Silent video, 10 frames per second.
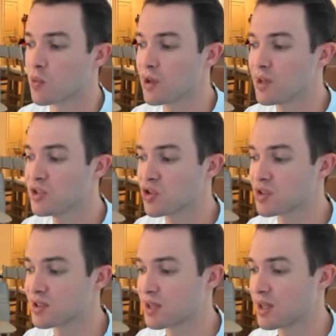really
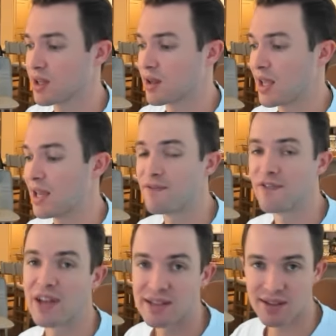just
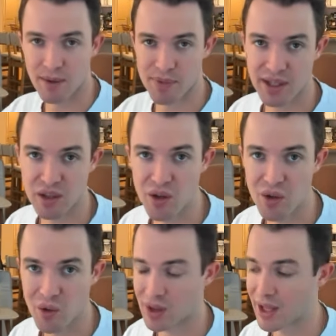invent something
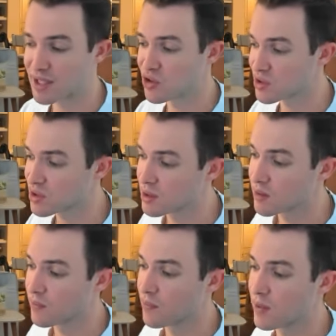new, like just,
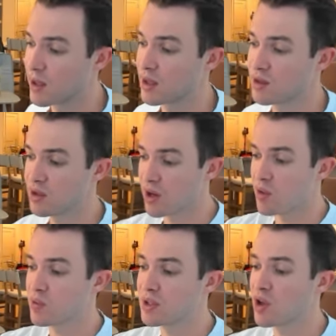you know,
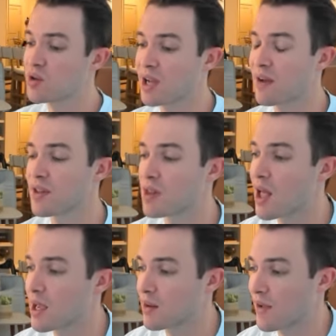go down the
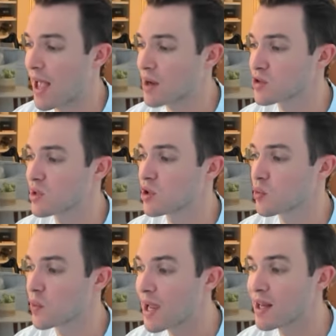line of actually
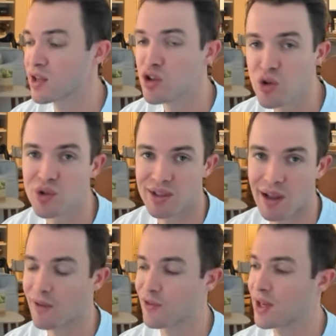creating new
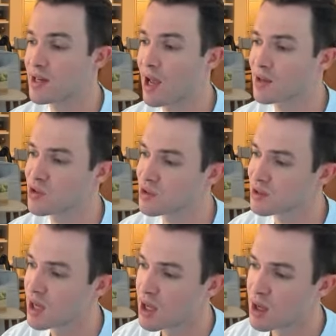stuff and not
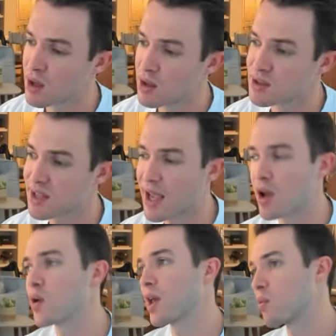just say,
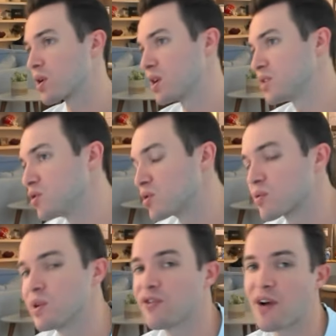okay, we're going to do
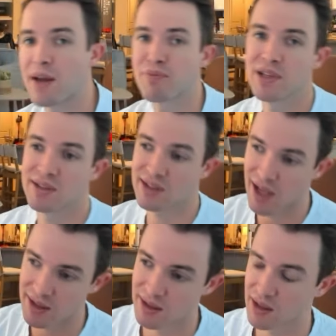3 5-piece
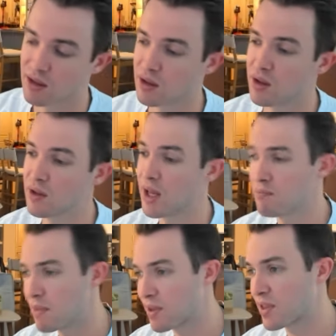sets and
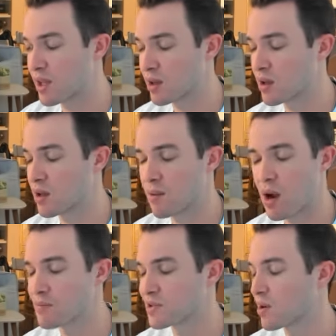mythic,
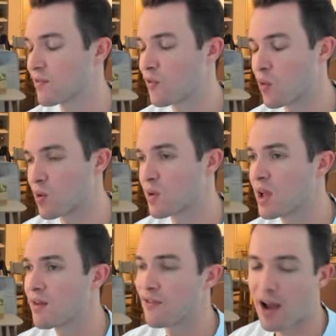I'm sorry, 4
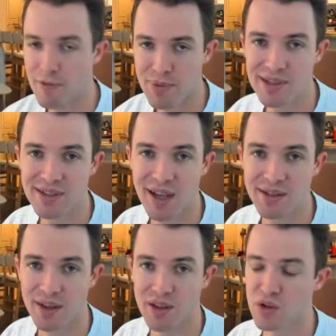5-piece
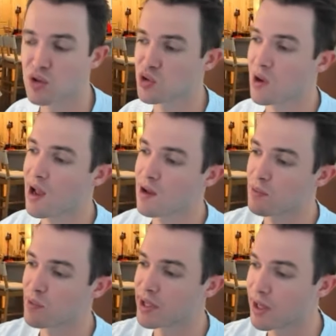sets in the new trial,
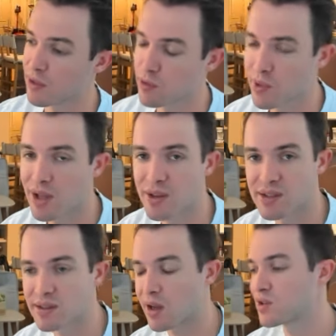then we're going to get 3 in
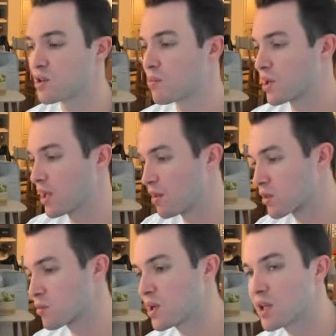this dungeon, we're going to get
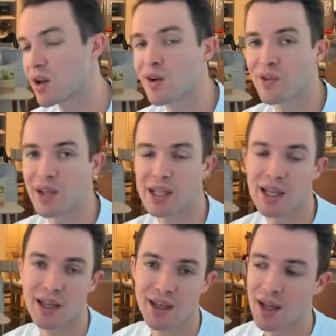3 in overlay.
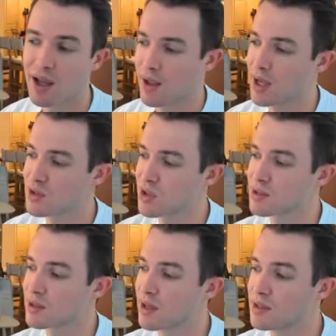Like, it's
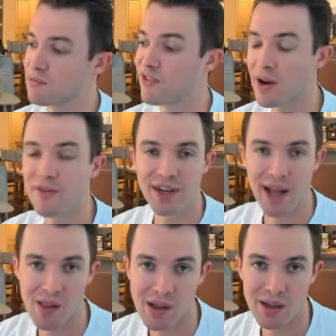just, it's very
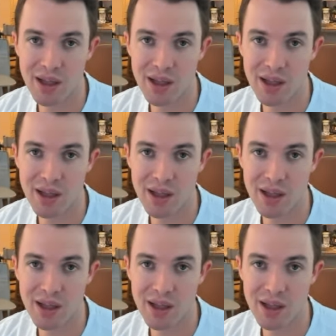vanilla.